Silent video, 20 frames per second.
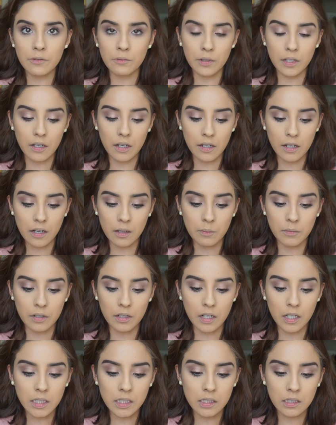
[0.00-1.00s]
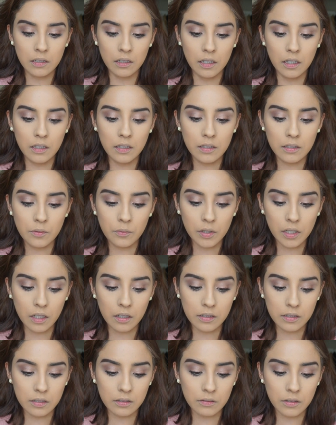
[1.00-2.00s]
We got our bronzer on. We're
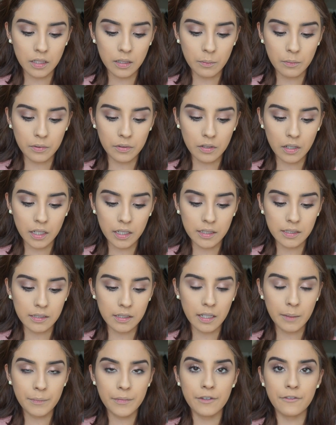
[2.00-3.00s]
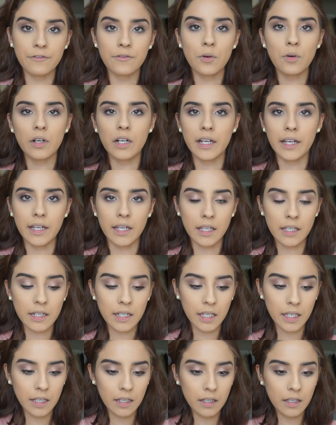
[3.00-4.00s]
also going to bronze up the
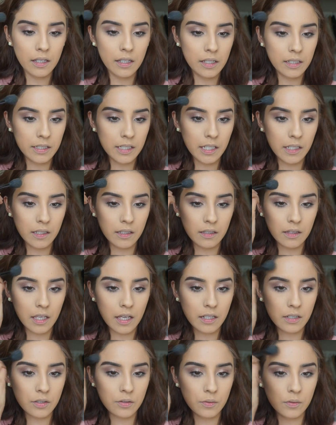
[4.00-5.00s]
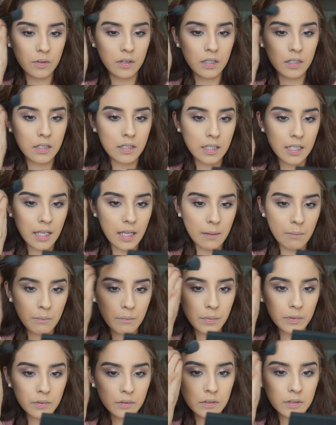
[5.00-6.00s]
forehead, taking that to the
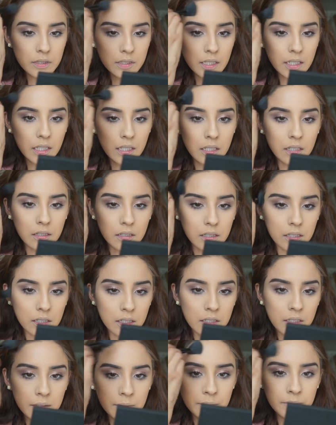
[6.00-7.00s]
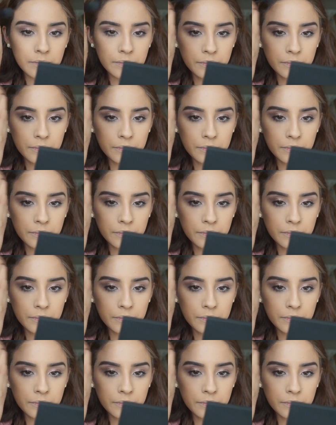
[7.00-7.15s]
temples here.